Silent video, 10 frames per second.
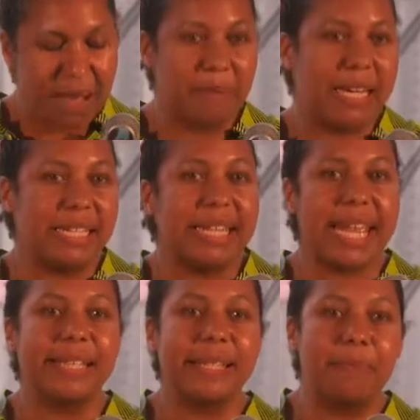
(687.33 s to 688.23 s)
but it
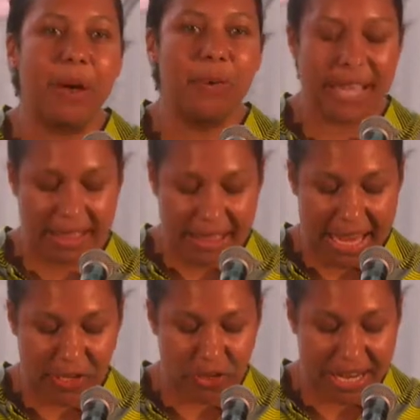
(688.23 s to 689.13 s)
takes a poet
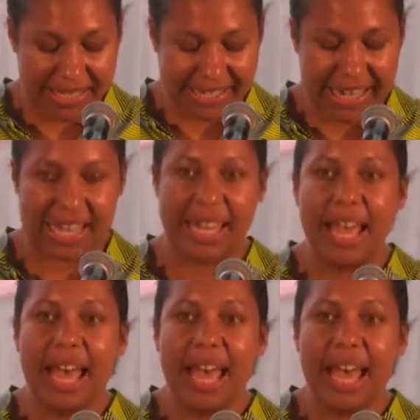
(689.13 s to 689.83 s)
like Tracy